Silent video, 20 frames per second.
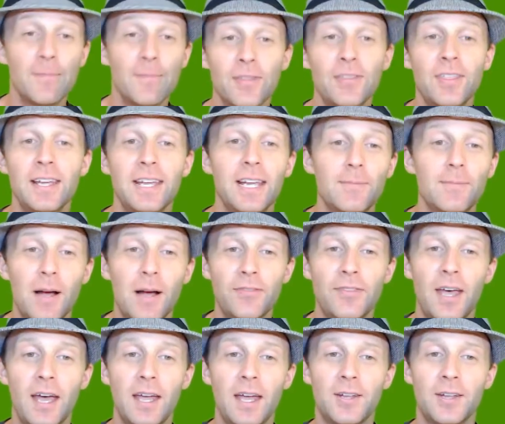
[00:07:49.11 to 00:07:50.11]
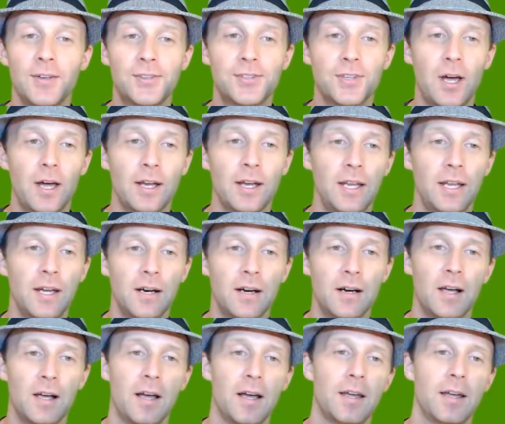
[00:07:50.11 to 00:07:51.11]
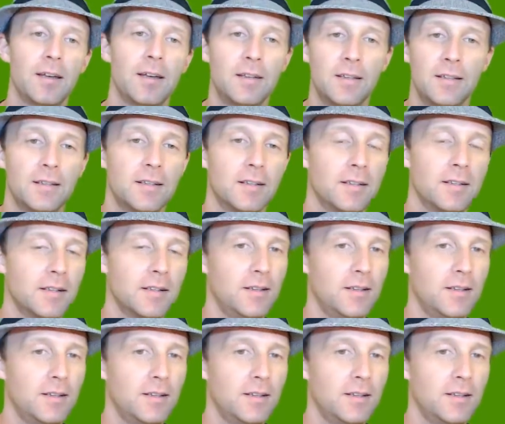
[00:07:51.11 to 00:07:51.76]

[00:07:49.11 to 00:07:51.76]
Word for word: I've been thinking about that you saw it here on